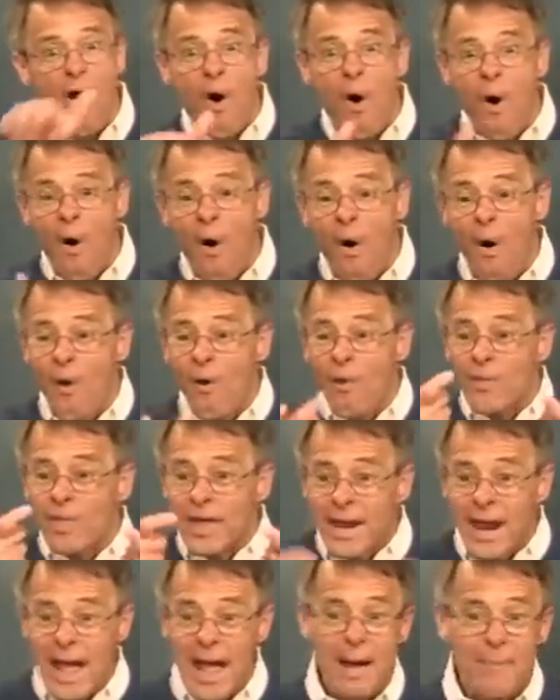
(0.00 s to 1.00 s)
all
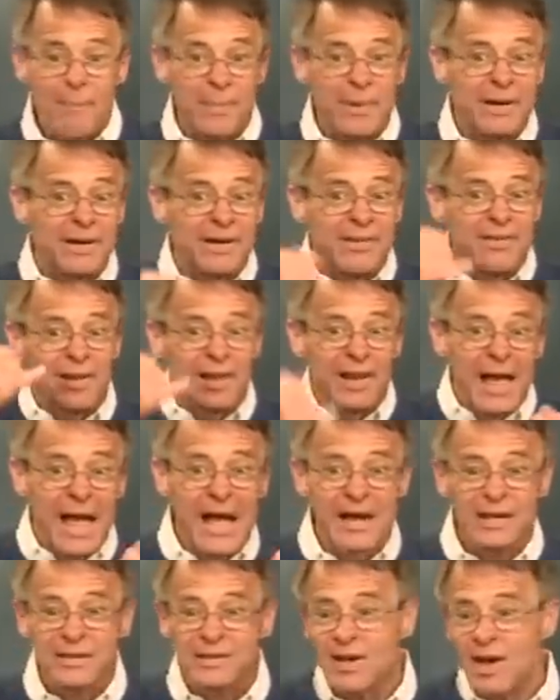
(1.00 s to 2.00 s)
that happened in the
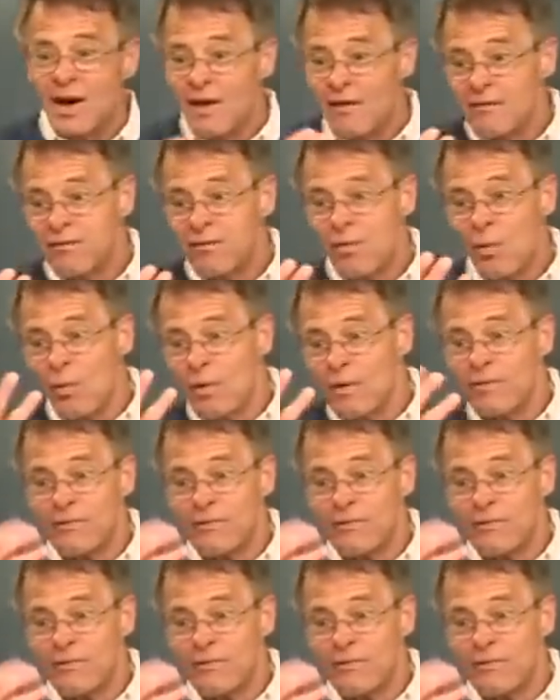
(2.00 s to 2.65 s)
last 4